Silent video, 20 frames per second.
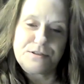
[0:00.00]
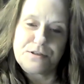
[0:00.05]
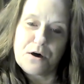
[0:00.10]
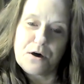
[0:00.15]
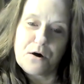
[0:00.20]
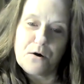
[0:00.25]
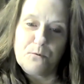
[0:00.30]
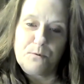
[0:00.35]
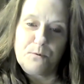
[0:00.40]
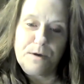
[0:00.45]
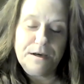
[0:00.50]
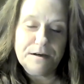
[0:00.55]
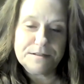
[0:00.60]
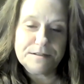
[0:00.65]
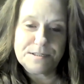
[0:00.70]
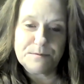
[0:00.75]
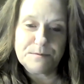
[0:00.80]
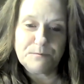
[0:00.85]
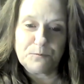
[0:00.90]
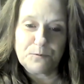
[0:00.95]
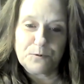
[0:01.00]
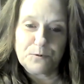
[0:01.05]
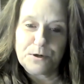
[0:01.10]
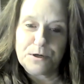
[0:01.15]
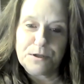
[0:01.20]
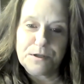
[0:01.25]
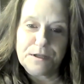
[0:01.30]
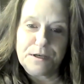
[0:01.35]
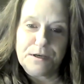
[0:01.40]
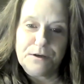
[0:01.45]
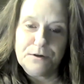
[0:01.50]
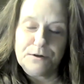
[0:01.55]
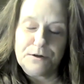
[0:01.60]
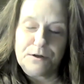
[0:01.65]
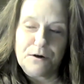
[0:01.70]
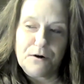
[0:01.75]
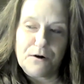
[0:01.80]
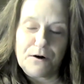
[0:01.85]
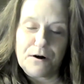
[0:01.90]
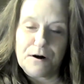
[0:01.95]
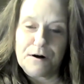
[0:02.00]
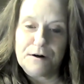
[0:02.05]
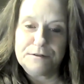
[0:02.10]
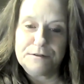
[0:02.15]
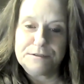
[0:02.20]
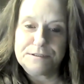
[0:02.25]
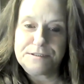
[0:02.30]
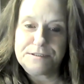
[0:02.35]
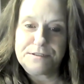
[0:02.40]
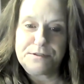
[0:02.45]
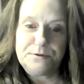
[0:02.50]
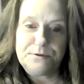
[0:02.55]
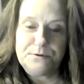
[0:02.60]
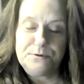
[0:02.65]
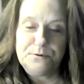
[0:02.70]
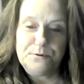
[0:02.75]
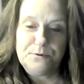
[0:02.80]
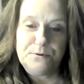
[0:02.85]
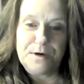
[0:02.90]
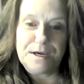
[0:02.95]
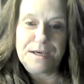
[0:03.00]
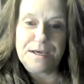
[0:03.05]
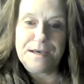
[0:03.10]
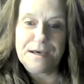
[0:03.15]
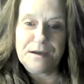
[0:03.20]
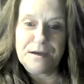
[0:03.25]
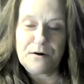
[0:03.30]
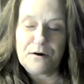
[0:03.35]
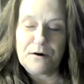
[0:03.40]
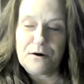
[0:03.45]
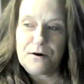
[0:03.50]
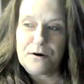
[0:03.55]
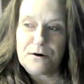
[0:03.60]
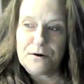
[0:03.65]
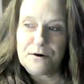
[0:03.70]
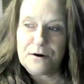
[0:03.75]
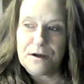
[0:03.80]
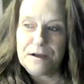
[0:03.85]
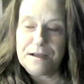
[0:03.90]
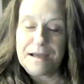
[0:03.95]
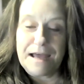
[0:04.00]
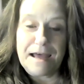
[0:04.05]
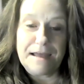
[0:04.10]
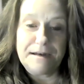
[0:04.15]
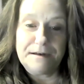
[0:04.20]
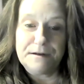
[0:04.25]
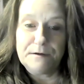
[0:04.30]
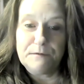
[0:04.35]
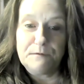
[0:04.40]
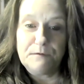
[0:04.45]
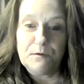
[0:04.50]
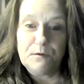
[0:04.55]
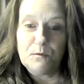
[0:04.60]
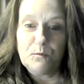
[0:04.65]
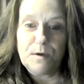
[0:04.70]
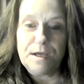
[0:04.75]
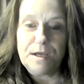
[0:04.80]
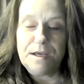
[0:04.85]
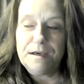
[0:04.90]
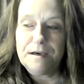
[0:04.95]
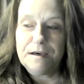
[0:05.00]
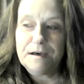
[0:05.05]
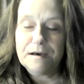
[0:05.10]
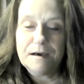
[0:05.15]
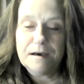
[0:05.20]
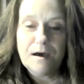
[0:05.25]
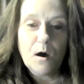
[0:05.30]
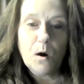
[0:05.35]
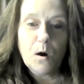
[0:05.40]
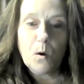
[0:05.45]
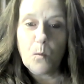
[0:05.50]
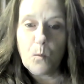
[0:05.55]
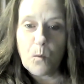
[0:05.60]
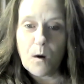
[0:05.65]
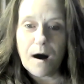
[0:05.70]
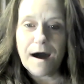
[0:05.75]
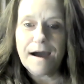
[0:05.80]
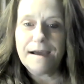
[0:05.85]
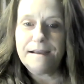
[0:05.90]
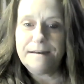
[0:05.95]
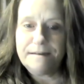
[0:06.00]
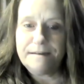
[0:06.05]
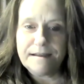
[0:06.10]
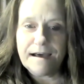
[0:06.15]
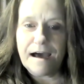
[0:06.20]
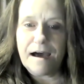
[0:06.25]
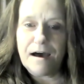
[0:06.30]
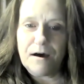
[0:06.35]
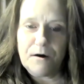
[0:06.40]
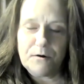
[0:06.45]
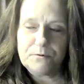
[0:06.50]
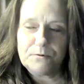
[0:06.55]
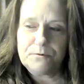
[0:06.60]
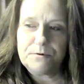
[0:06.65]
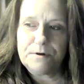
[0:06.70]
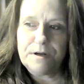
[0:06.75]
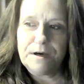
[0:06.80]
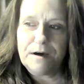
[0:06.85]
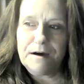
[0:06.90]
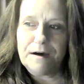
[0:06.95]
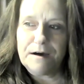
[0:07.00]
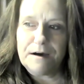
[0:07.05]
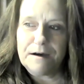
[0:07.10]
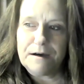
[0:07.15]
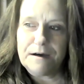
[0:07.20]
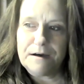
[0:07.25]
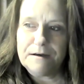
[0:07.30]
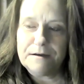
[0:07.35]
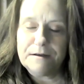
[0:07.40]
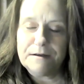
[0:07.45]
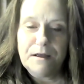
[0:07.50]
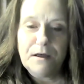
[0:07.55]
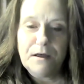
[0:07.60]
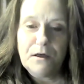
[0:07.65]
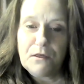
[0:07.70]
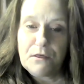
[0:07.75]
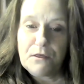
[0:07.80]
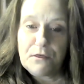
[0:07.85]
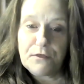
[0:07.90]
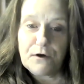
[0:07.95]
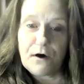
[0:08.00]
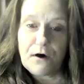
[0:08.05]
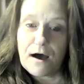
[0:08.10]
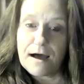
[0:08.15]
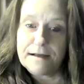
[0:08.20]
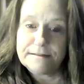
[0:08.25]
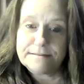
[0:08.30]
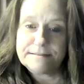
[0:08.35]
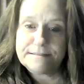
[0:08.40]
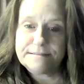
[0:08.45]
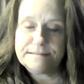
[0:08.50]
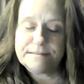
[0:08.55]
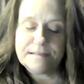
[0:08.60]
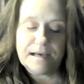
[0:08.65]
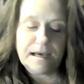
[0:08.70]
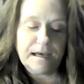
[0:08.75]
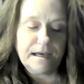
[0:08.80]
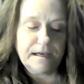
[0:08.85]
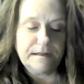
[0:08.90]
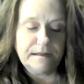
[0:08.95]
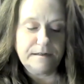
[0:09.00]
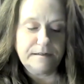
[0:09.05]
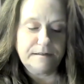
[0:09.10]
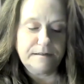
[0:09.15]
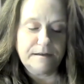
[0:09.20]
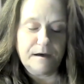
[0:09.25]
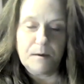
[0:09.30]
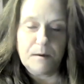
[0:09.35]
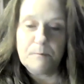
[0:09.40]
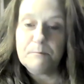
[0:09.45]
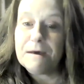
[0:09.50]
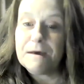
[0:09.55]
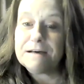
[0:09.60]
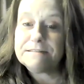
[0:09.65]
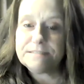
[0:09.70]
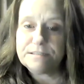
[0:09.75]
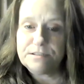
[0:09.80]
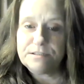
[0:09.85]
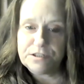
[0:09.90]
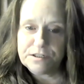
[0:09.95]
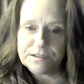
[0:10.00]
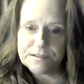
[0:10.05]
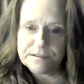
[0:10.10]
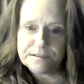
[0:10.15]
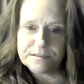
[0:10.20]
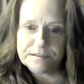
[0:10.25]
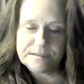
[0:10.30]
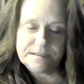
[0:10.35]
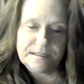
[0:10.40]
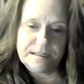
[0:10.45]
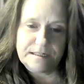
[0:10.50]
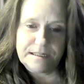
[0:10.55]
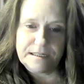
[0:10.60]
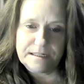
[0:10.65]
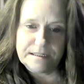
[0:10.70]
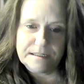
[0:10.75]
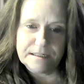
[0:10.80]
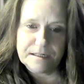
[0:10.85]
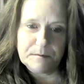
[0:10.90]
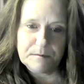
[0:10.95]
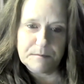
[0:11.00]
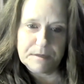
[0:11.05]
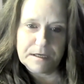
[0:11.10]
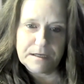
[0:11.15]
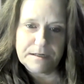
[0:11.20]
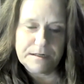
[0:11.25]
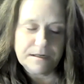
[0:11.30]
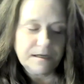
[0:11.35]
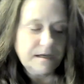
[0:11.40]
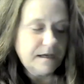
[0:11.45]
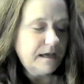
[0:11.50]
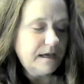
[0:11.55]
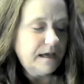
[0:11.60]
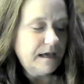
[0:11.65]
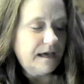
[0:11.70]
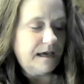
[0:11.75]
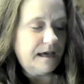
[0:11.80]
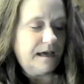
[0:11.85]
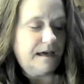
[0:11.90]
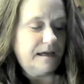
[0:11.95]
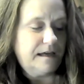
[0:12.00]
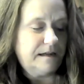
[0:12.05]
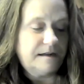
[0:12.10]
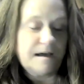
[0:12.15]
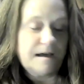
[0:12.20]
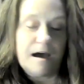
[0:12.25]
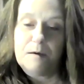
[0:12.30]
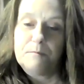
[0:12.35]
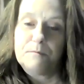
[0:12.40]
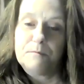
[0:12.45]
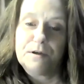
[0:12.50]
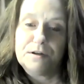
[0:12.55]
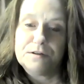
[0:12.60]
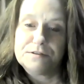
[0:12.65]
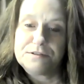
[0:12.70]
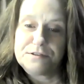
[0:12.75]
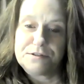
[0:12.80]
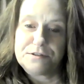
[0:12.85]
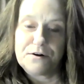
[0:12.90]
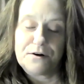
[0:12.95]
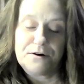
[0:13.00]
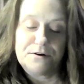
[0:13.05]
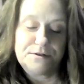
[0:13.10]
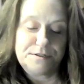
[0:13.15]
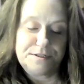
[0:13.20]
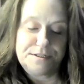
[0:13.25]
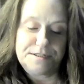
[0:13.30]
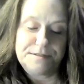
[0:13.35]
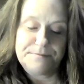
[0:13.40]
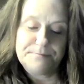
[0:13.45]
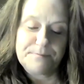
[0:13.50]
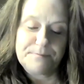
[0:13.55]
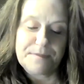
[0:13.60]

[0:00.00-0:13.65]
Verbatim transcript: So, we got some really good cards to get our end of the week wind down uh, thoughts and uh, messages that need to come in. And I'm going to start.